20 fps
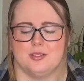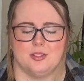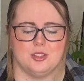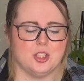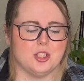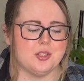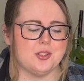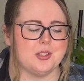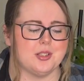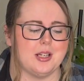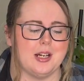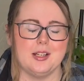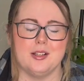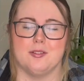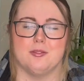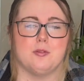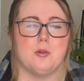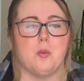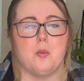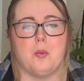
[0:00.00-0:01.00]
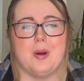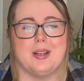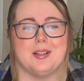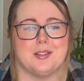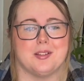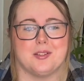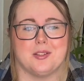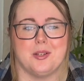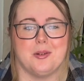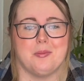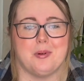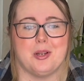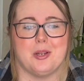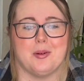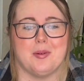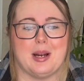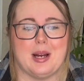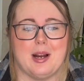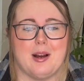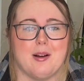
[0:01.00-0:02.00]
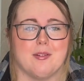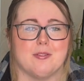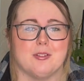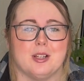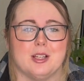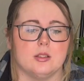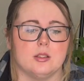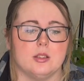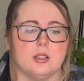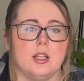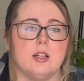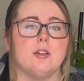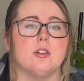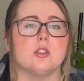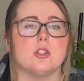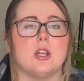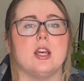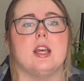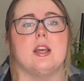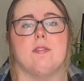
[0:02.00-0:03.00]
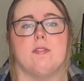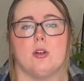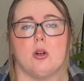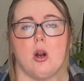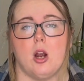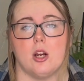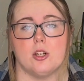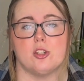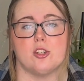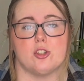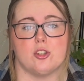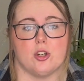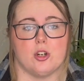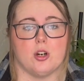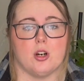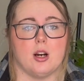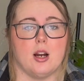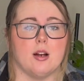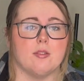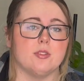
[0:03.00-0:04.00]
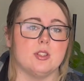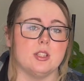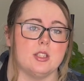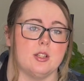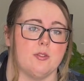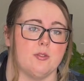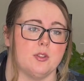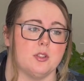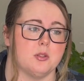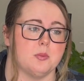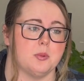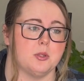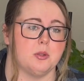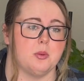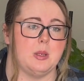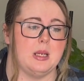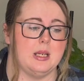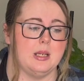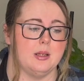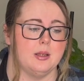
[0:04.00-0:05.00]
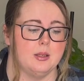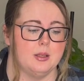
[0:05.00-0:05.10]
just kind of wait to see what you have. If you're unsure of the difference between